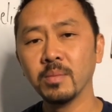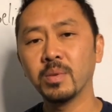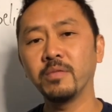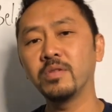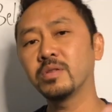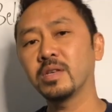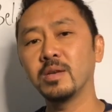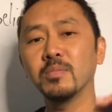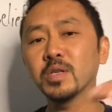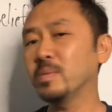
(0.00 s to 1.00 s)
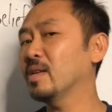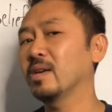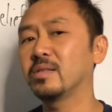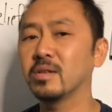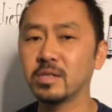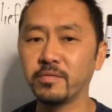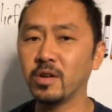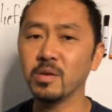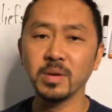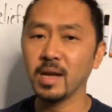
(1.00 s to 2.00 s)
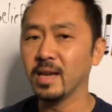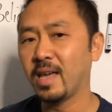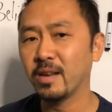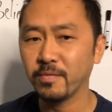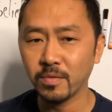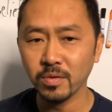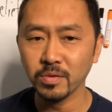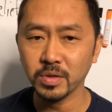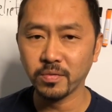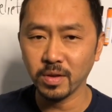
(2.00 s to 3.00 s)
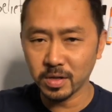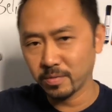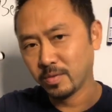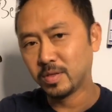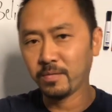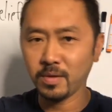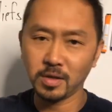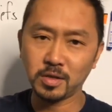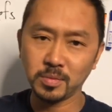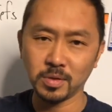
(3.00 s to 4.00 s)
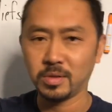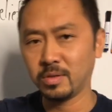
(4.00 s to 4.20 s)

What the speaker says: But if you say, must be nice, Dr. Vuong, but I can't afford those fresh fruits and vegetables.